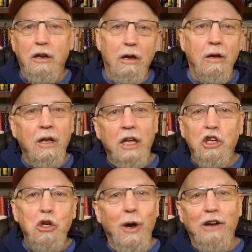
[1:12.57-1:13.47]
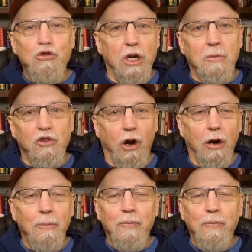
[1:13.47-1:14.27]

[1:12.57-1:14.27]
of. You know how dreams are.